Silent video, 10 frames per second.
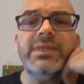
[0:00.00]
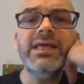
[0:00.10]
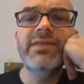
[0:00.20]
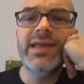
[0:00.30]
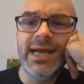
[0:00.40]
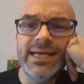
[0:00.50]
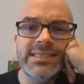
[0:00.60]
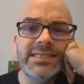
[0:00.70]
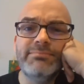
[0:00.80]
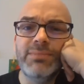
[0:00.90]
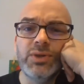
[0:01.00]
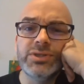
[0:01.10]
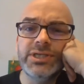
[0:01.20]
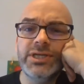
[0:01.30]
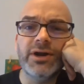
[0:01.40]
that as the
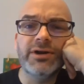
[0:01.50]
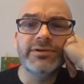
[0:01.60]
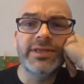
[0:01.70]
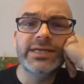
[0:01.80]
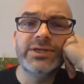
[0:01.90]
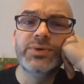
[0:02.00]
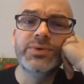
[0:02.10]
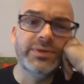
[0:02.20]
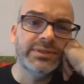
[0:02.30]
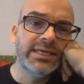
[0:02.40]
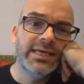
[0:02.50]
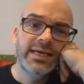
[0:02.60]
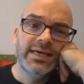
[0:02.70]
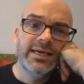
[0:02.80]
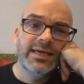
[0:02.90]
molten earth had cooled,
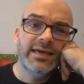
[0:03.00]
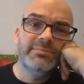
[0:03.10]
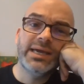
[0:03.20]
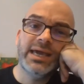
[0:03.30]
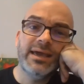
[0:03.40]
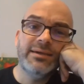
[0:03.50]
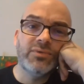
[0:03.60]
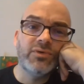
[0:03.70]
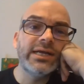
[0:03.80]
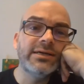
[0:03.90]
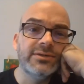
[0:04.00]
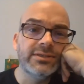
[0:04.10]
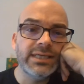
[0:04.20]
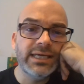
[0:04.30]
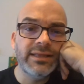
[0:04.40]
it became
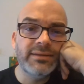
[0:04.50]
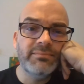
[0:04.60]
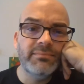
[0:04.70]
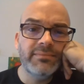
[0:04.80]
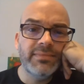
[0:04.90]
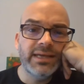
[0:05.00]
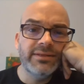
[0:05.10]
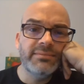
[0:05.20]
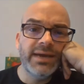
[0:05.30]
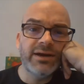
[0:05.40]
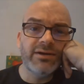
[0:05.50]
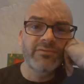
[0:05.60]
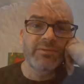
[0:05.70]
wrinkled in the manner of a